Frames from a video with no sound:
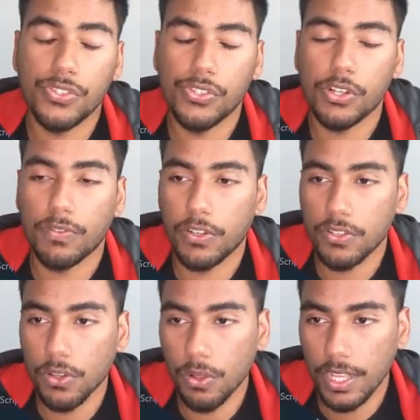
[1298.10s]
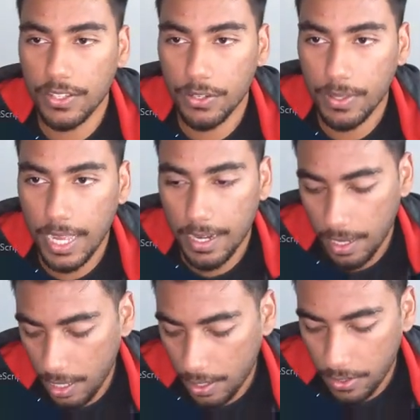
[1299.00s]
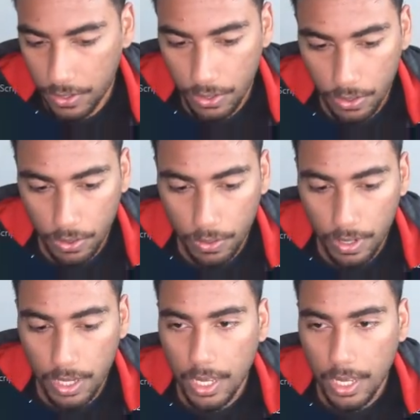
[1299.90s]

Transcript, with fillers: server. So let's do that. So